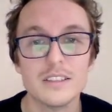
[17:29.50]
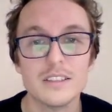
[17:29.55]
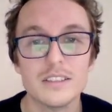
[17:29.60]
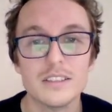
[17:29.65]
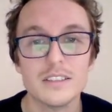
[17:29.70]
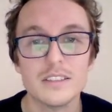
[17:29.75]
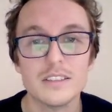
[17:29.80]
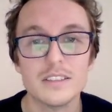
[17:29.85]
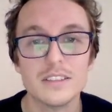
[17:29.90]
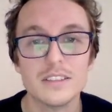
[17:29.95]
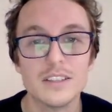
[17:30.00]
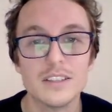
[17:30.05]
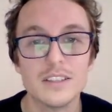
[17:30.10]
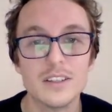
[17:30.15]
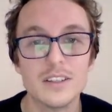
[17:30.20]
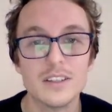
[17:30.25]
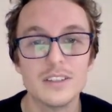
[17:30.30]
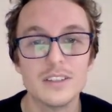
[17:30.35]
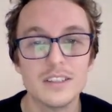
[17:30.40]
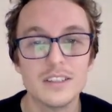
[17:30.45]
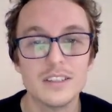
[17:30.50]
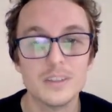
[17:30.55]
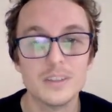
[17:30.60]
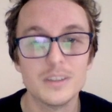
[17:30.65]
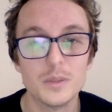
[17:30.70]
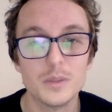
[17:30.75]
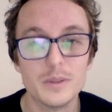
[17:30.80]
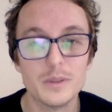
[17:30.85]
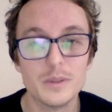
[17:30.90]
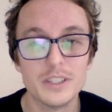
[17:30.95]
So it's pretty
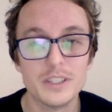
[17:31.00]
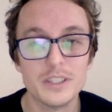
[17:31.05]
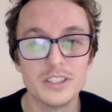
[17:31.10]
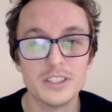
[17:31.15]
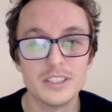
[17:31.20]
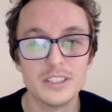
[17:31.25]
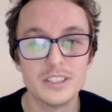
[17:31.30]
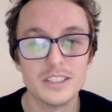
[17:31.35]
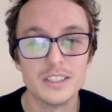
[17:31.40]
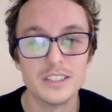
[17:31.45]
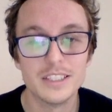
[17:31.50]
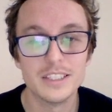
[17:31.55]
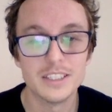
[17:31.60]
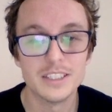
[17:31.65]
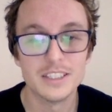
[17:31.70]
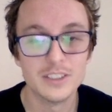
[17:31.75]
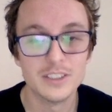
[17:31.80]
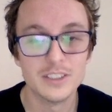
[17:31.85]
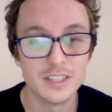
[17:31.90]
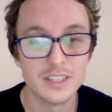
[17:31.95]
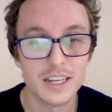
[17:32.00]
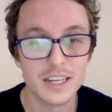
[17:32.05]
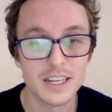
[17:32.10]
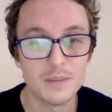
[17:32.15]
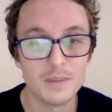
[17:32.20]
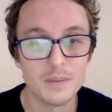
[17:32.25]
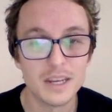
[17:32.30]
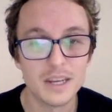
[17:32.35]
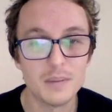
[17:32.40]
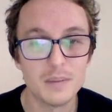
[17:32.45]
much, it does look
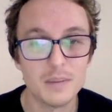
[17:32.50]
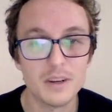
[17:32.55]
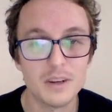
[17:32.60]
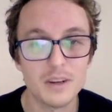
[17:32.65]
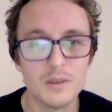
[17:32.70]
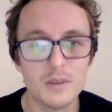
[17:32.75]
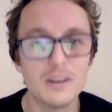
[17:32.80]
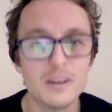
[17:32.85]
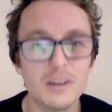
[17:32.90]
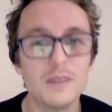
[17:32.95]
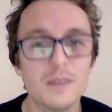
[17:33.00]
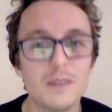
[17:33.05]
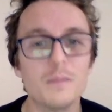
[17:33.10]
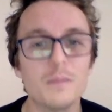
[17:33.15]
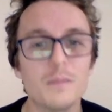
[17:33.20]
anime, but I would